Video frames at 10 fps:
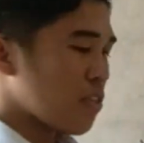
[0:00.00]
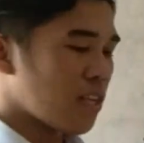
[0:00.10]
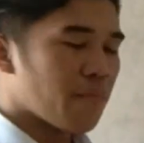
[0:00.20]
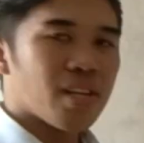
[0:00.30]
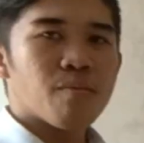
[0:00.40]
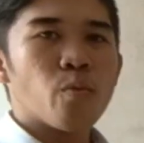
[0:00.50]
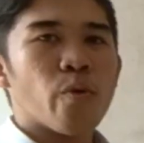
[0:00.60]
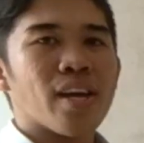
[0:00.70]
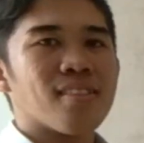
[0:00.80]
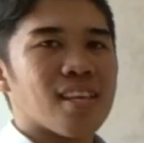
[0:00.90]
So the minimum
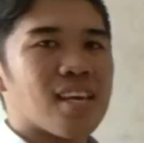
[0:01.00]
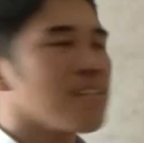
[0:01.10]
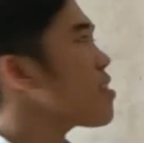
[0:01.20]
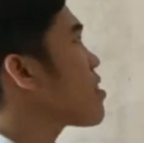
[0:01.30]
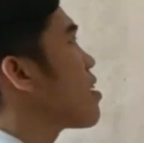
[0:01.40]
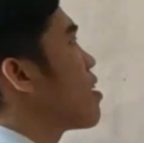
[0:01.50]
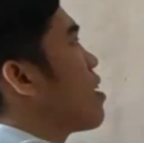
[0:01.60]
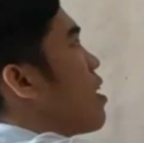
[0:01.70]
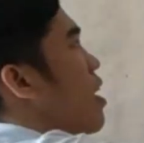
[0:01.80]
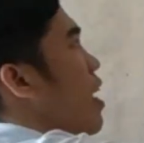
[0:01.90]
weight is
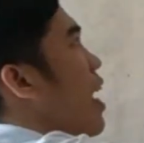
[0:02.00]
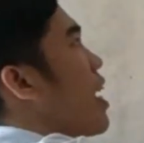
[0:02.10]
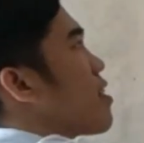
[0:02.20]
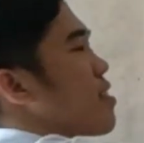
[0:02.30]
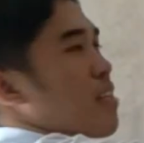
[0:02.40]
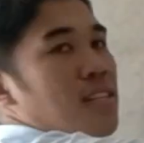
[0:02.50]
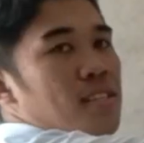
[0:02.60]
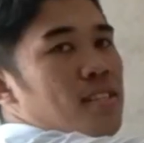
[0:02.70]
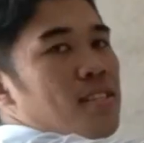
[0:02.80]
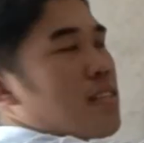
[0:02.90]
8.
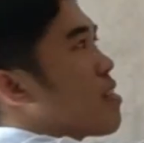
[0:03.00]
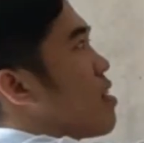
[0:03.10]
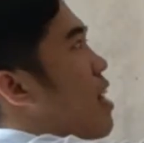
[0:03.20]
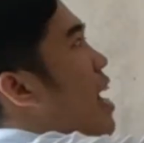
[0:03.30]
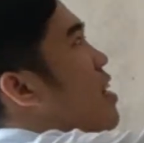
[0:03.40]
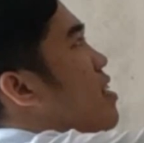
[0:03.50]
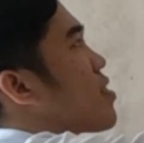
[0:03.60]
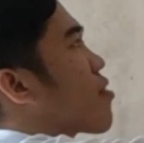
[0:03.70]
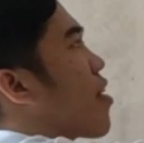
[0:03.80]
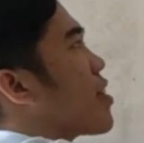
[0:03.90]
Since 9
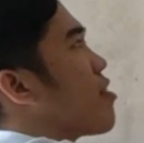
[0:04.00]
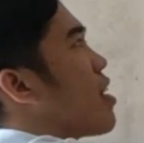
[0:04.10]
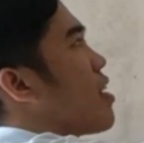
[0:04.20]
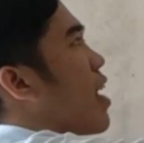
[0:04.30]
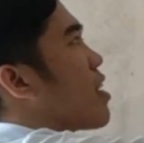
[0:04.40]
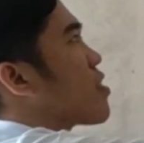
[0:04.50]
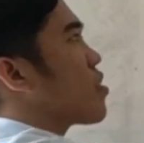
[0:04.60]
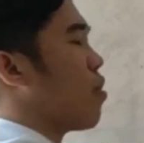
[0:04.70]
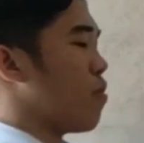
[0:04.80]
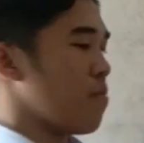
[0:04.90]
is greater than 8,
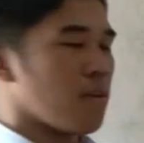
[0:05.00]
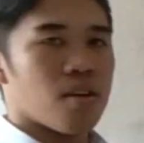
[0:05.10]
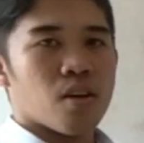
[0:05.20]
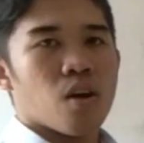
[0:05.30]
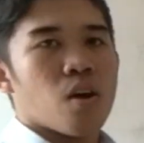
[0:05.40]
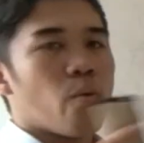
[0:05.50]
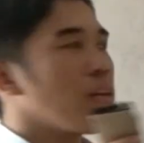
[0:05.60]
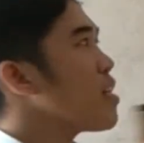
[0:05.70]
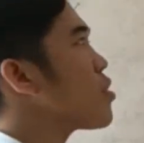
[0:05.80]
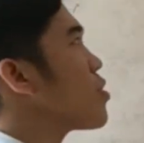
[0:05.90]
so we
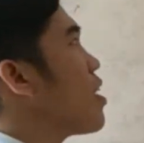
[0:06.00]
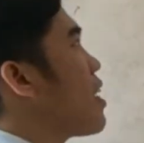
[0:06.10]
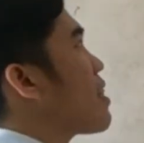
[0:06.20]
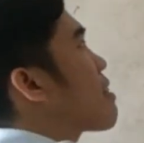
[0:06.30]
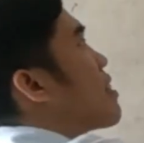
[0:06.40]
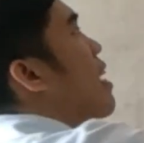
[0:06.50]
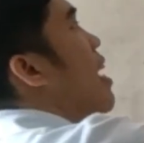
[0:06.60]
need to delete